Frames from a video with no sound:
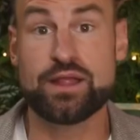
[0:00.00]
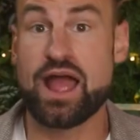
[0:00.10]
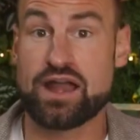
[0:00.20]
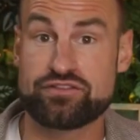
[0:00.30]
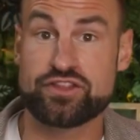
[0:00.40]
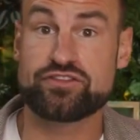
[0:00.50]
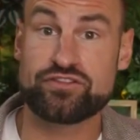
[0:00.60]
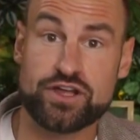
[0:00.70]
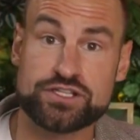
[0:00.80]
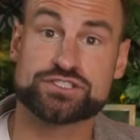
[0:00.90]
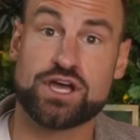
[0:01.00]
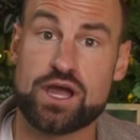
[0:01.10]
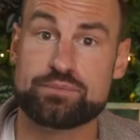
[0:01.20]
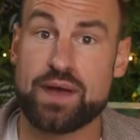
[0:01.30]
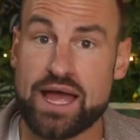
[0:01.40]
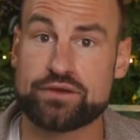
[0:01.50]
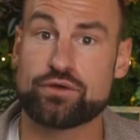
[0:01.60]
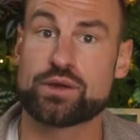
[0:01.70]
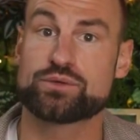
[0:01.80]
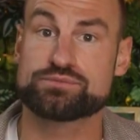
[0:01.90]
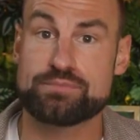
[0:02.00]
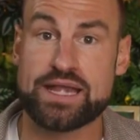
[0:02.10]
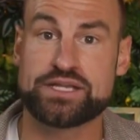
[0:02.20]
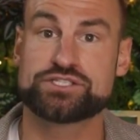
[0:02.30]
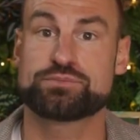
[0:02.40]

and for the first time Panerai was managed